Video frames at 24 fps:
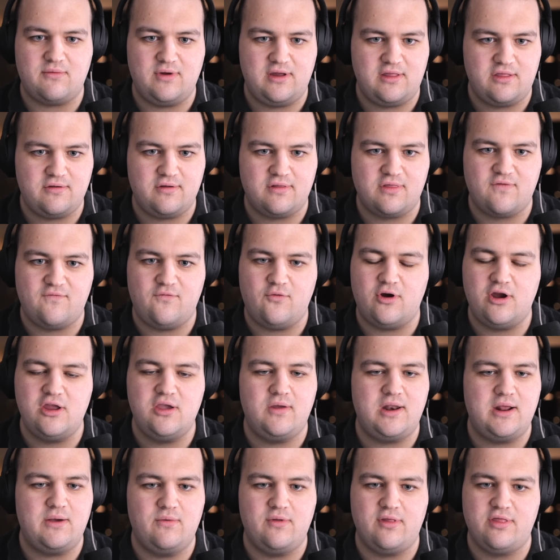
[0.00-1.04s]
research for you
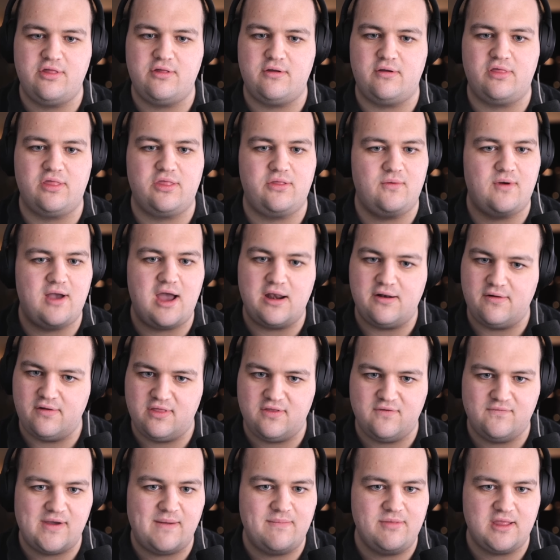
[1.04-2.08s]
and it will search through
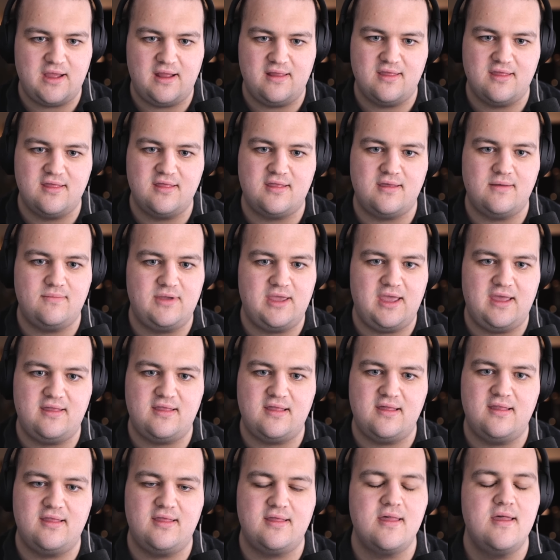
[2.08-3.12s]
hundreds of websites in some
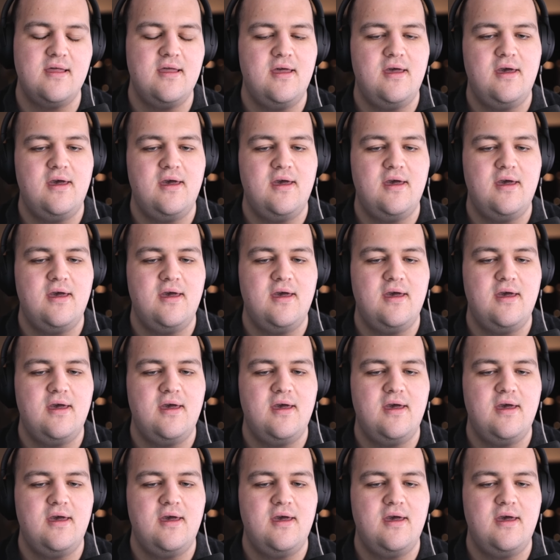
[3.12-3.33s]
cases